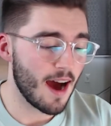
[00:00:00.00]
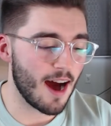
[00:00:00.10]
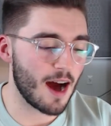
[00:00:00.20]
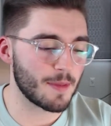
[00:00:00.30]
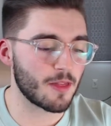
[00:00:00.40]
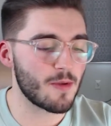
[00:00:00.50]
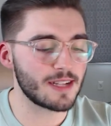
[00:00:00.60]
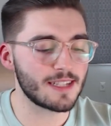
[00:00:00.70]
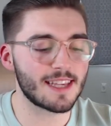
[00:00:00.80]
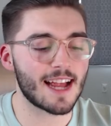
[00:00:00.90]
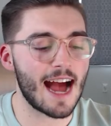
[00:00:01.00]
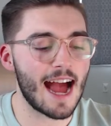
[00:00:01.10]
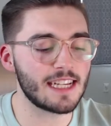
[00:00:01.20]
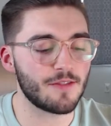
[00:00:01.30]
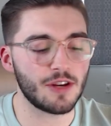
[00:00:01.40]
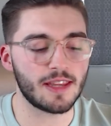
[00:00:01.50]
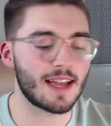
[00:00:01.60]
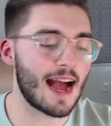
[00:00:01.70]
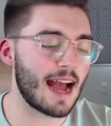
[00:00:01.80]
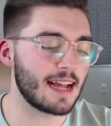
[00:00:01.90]
And the rest is the guides. If you need the
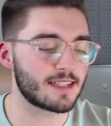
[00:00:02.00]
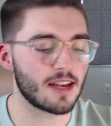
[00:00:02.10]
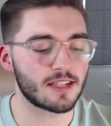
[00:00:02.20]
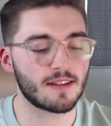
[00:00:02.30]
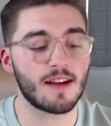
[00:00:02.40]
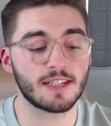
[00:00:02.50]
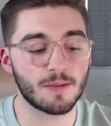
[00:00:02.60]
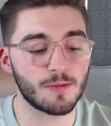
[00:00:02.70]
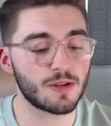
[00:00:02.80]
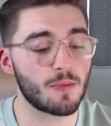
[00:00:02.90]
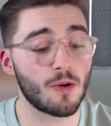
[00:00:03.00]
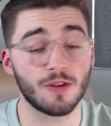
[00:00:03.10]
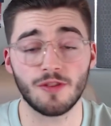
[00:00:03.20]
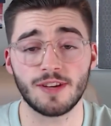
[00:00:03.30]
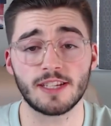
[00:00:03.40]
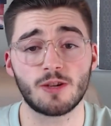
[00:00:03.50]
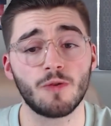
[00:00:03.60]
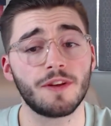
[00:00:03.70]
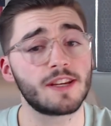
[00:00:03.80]
guides, customer support, their Discord.